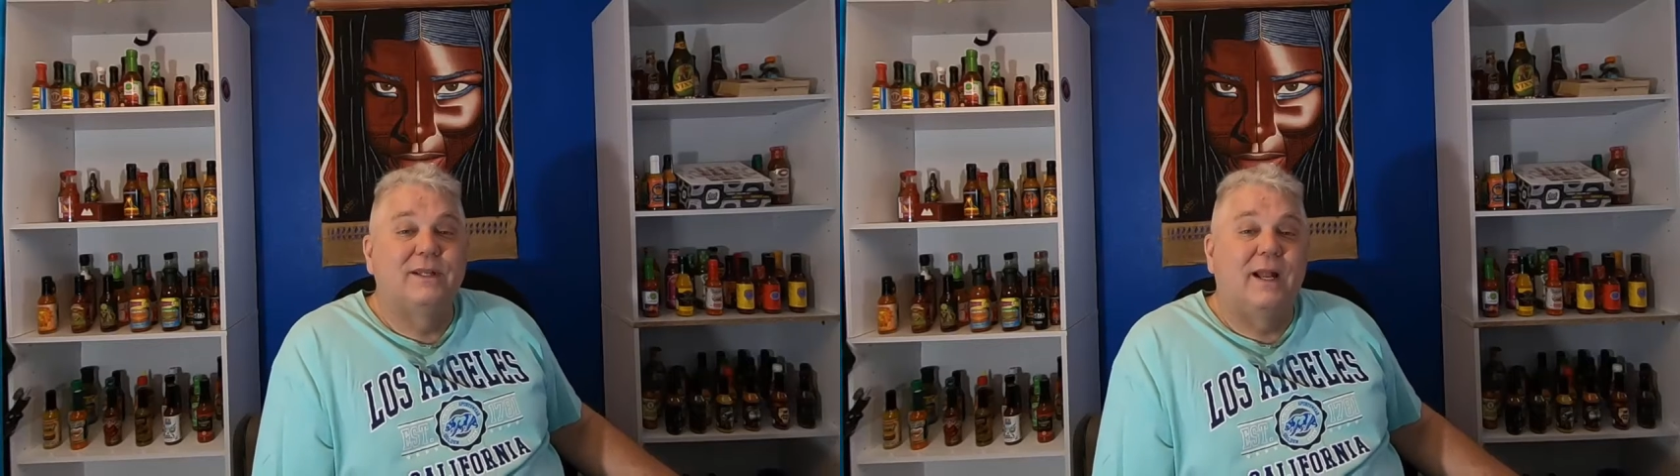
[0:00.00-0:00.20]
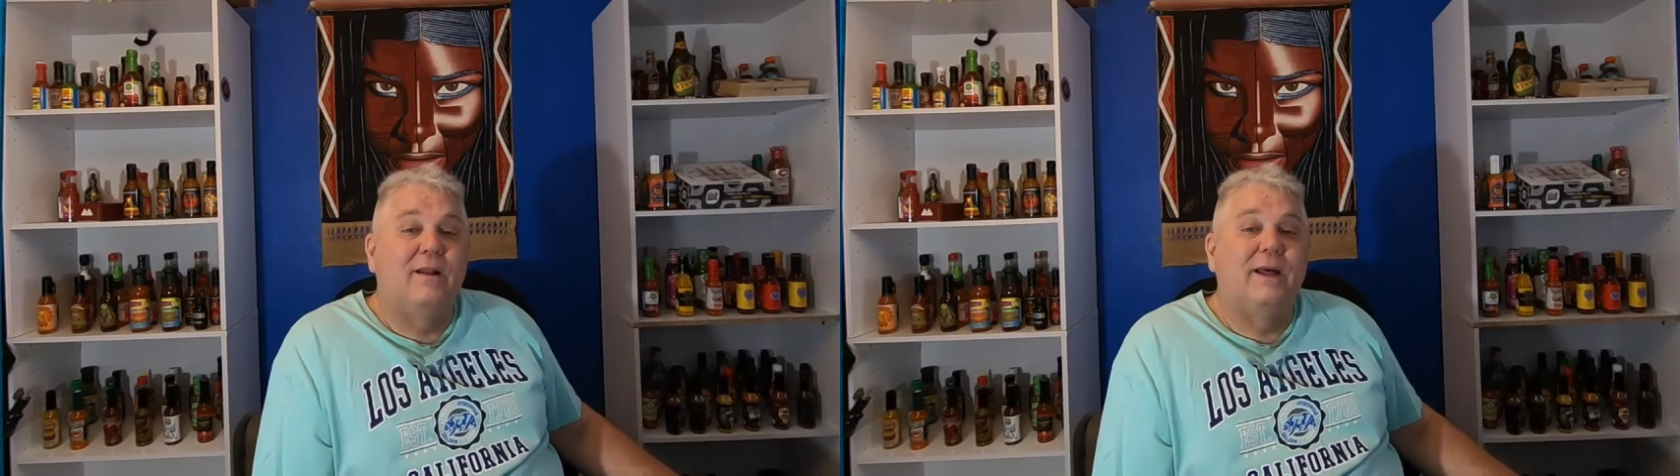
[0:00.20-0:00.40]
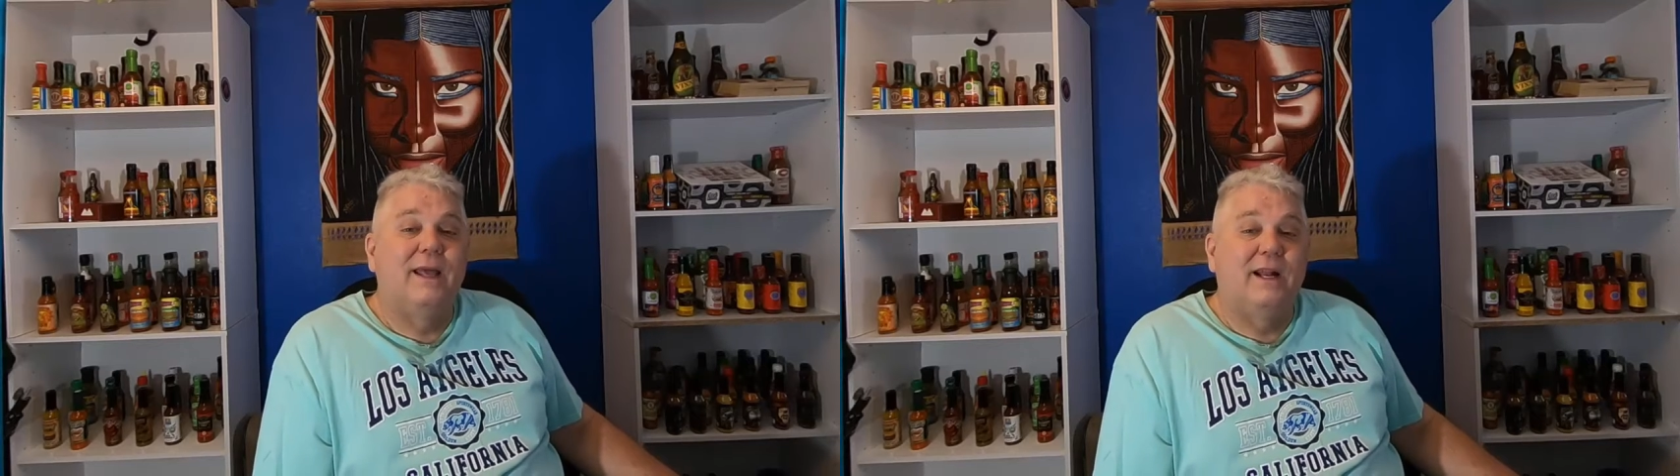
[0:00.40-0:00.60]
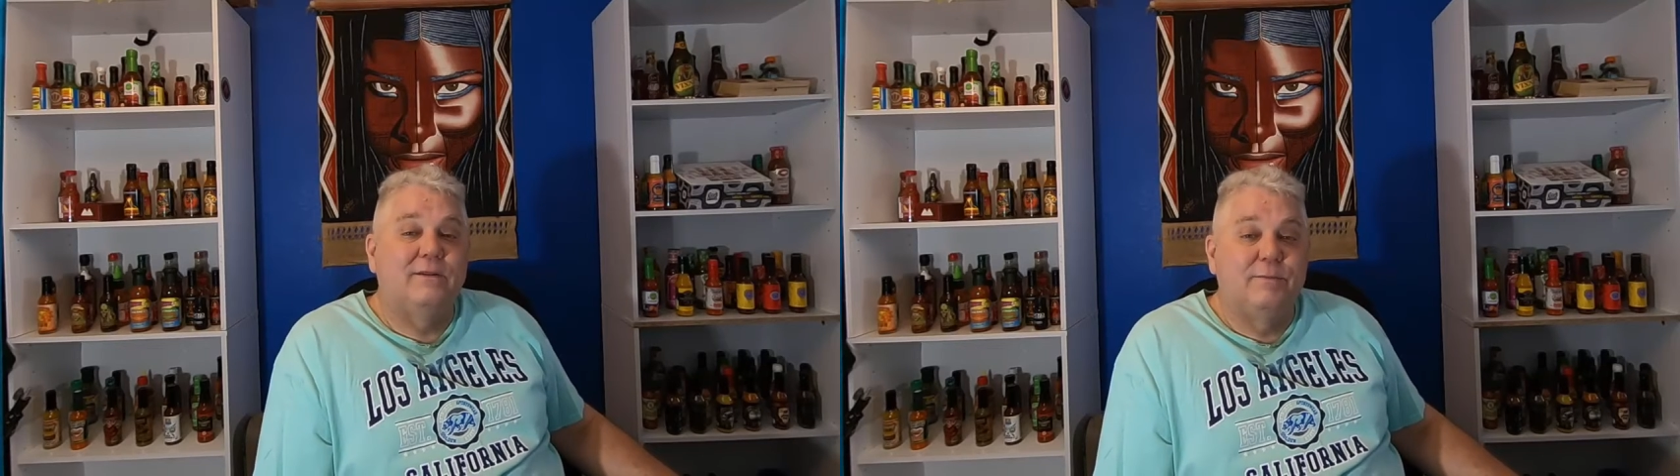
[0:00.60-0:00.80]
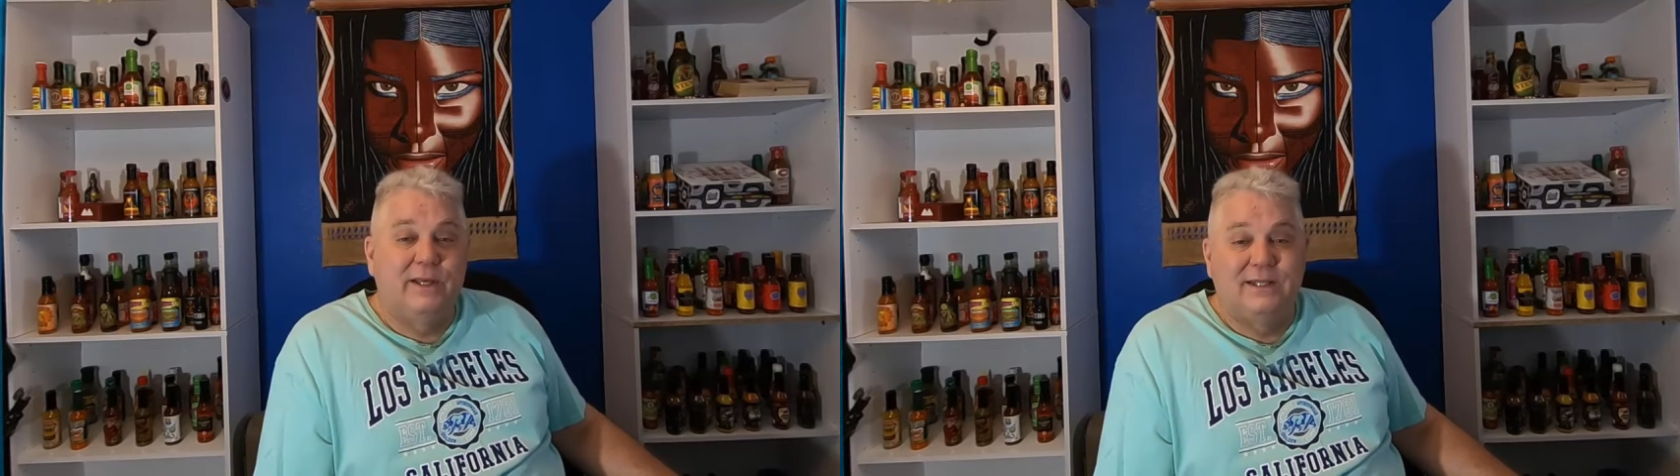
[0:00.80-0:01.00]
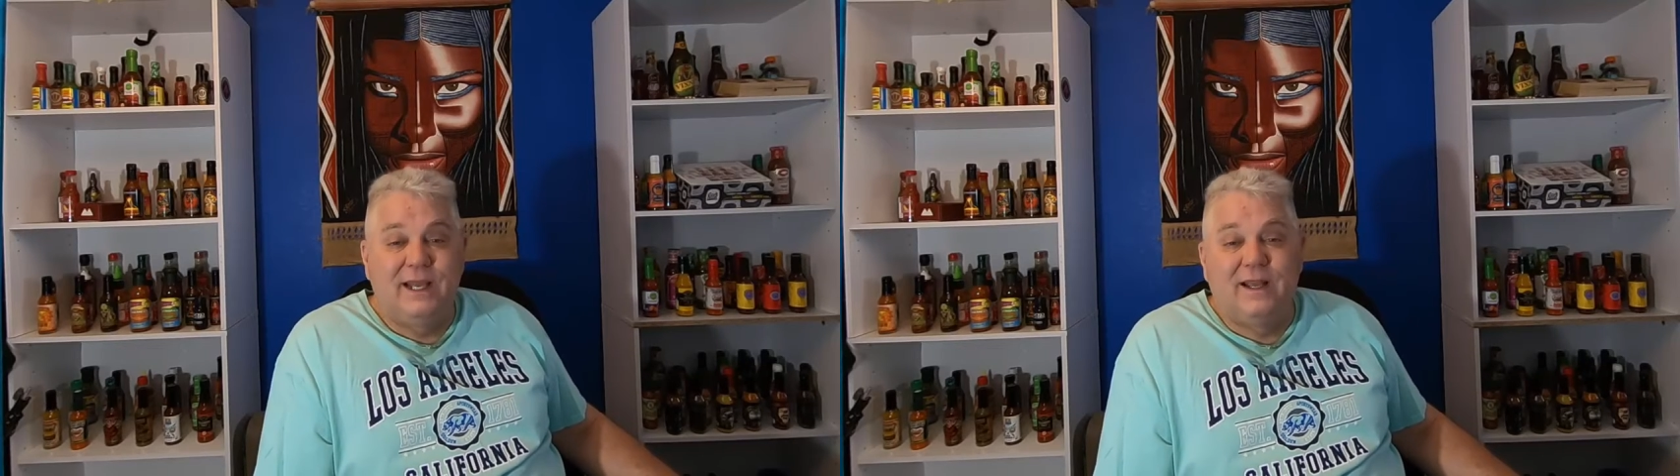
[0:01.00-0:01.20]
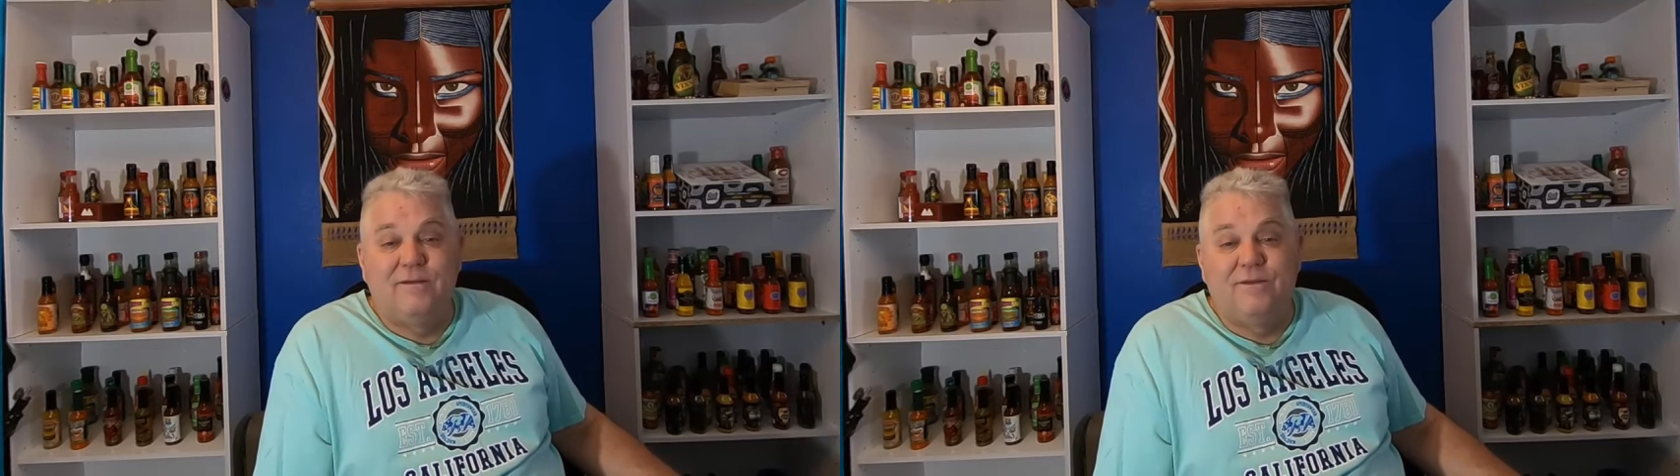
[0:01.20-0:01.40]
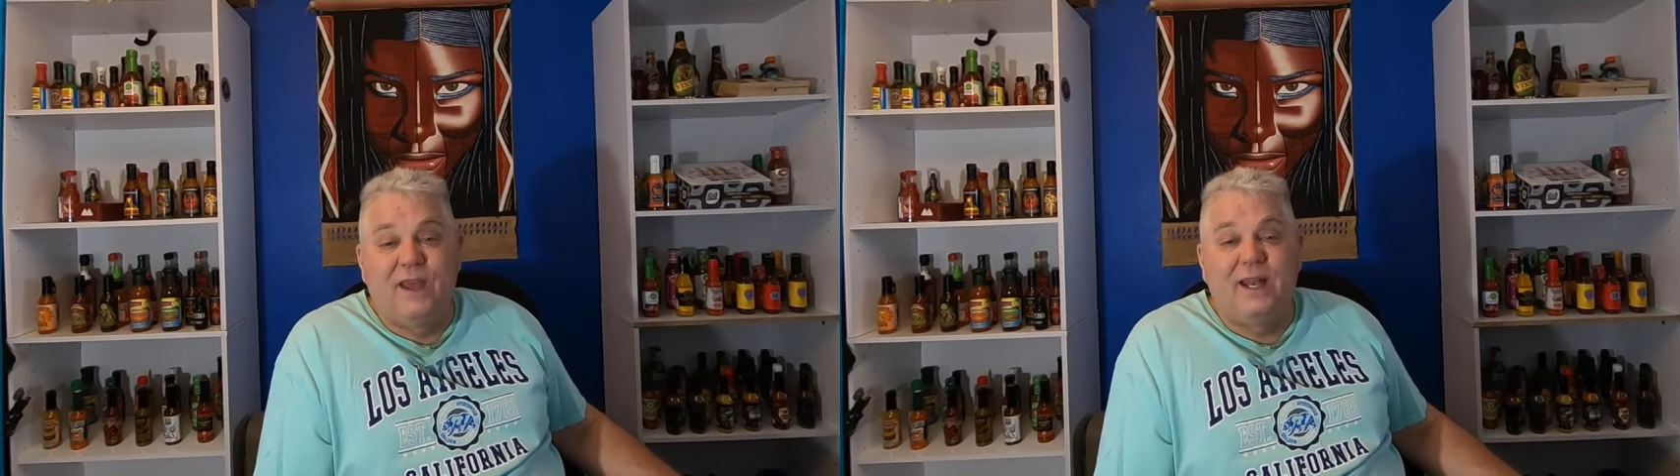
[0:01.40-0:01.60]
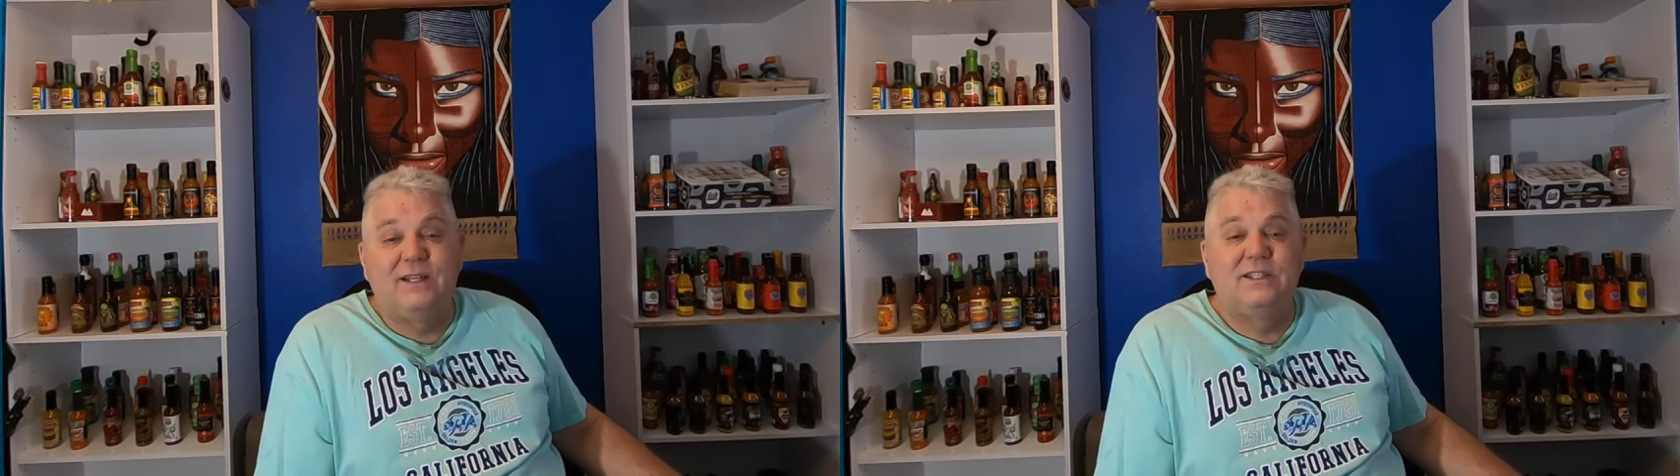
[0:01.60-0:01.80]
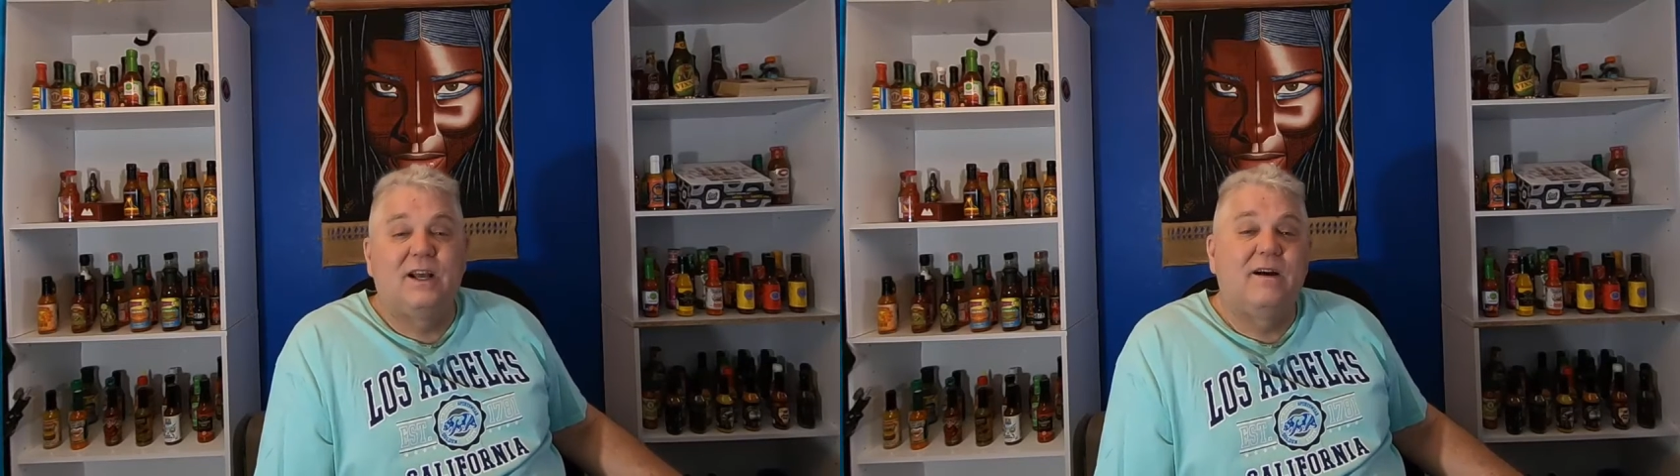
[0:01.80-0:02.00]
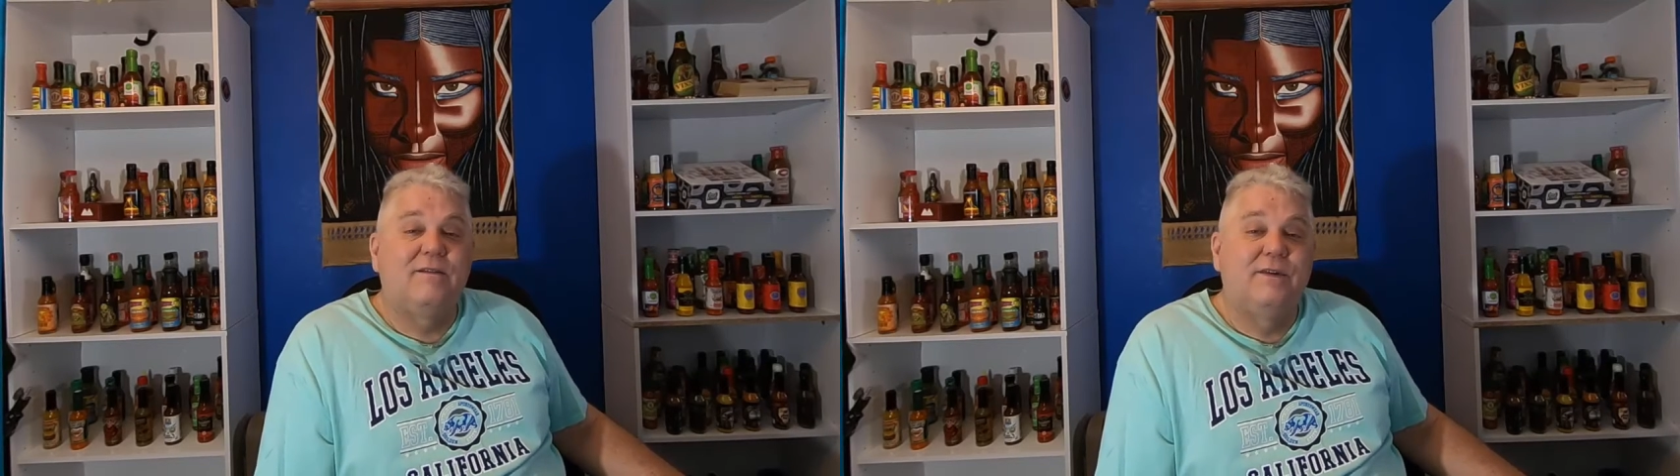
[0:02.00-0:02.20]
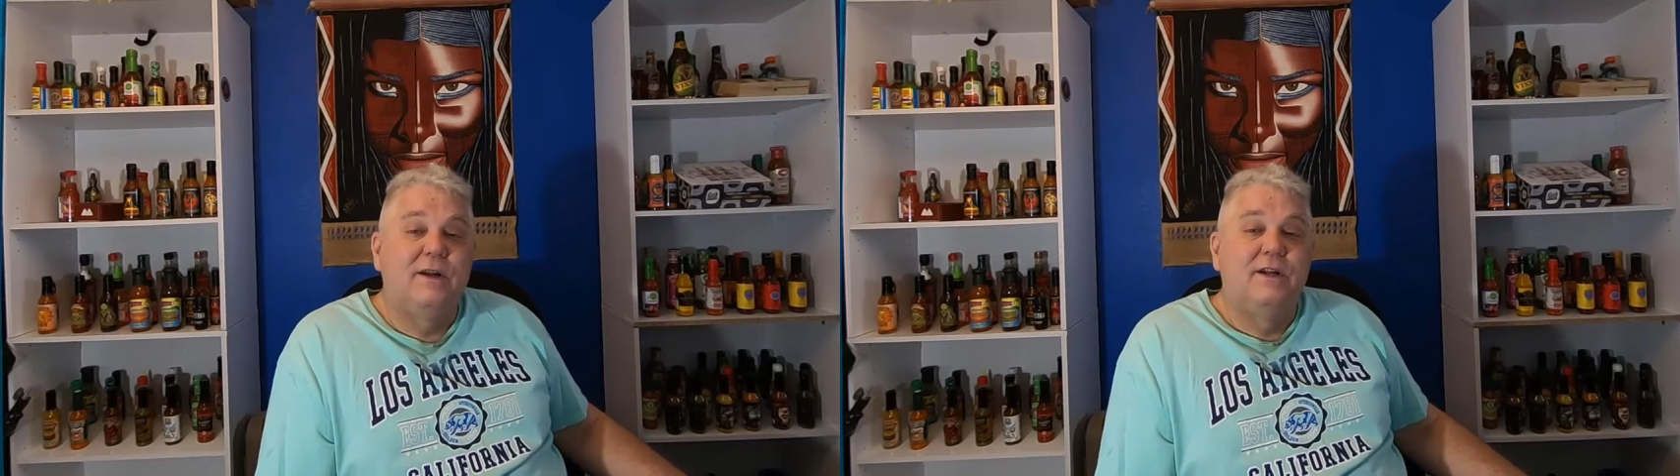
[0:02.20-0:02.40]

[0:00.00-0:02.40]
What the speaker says: I don't like animals being taken advantage of.